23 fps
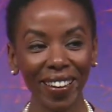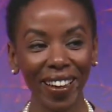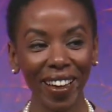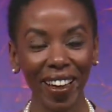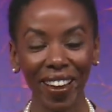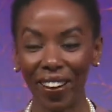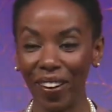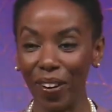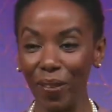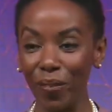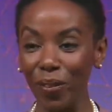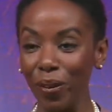I
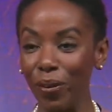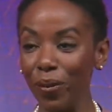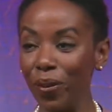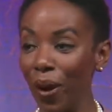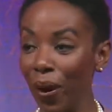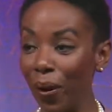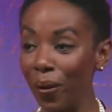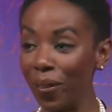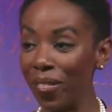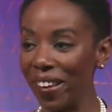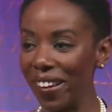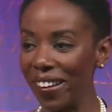don't know if you
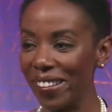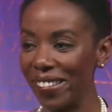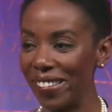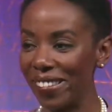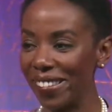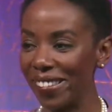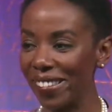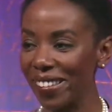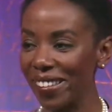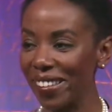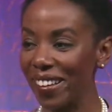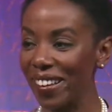know
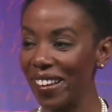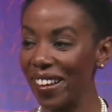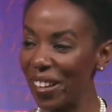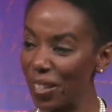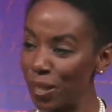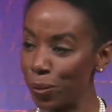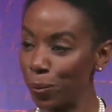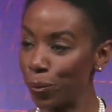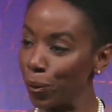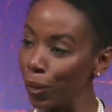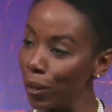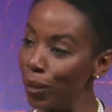this.
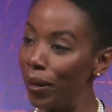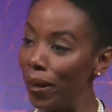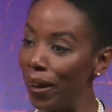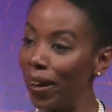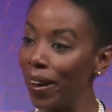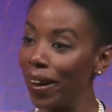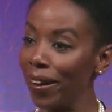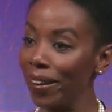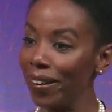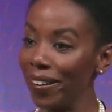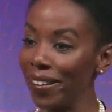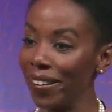It's real
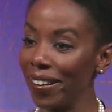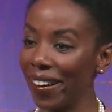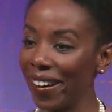hard.